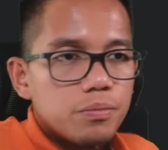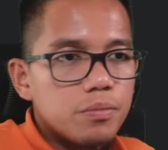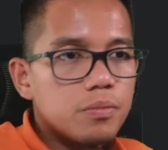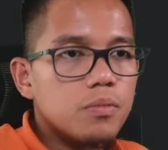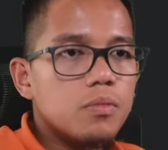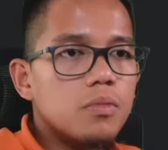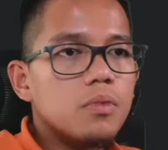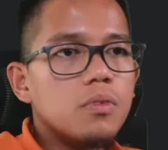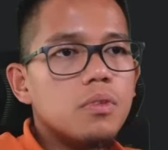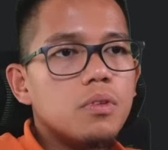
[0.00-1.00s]
Okay.
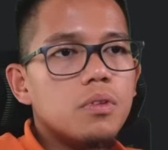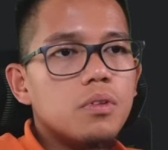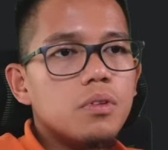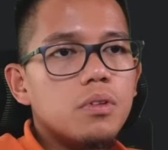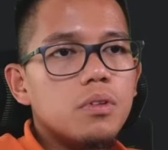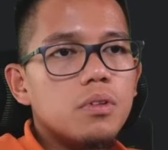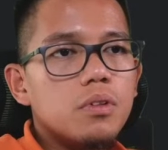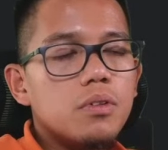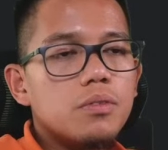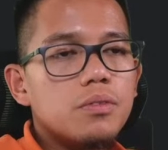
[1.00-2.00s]

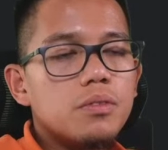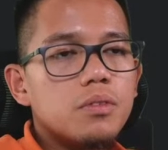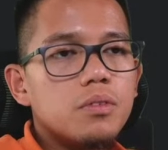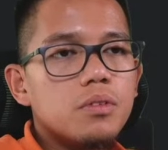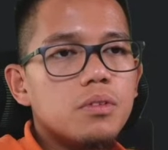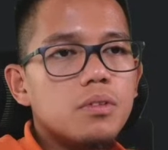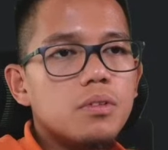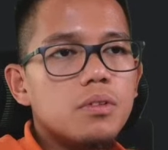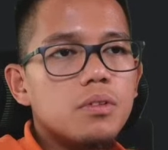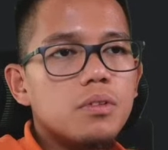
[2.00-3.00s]
Oh,
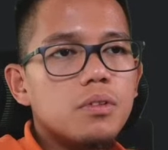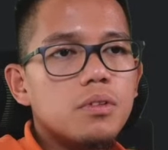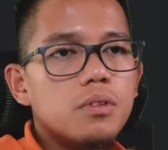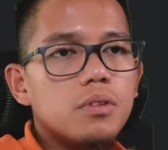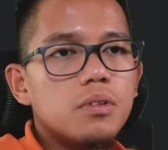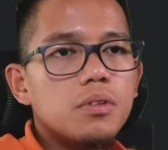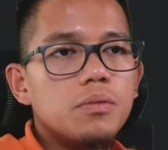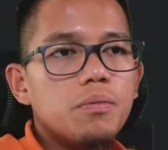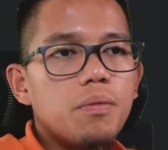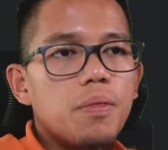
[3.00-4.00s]
I
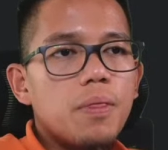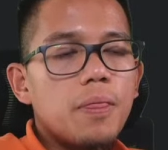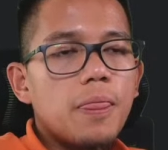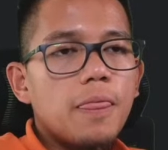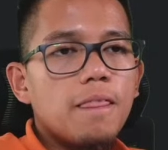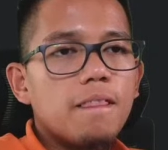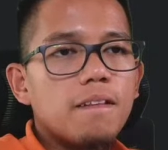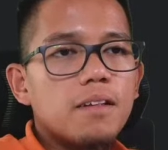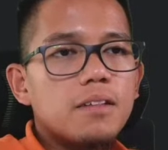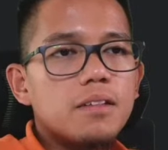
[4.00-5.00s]
see. I see. I
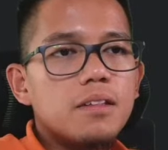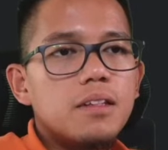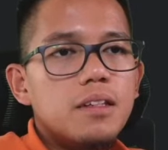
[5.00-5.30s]
see.